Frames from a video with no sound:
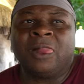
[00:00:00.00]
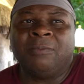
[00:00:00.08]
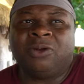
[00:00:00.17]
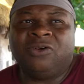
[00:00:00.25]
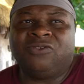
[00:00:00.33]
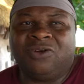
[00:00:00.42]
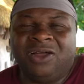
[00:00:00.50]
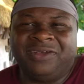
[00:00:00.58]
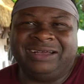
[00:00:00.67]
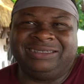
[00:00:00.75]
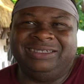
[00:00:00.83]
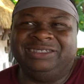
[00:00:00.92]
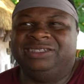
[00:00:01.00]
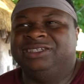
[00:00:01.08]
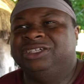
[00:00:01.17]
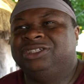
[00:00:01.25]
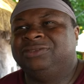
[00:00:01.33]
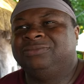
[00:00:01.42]
But overall, I think it's a decent
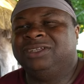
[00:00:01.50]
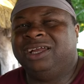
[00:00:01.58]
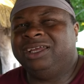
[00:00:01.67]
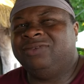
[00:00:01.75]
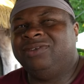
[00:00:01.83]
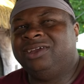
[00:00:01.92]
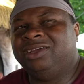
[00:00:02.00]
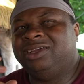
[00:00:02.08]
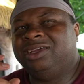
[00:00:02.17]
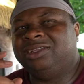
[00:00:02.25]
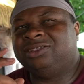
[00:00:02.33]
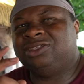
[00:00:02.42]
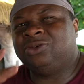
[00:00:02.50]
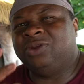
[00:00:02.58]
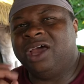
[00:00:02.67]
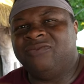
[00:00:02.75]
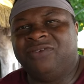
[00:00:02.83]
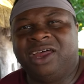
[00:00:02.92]
dish. I give it two and
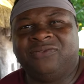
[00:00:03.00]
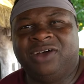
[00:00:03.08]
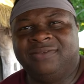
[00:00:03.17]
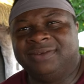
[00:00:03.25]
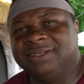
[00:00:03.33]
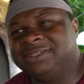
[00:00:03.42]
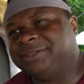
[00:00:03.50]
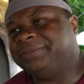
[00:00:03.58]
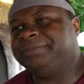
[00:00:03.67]
a half out of five plus.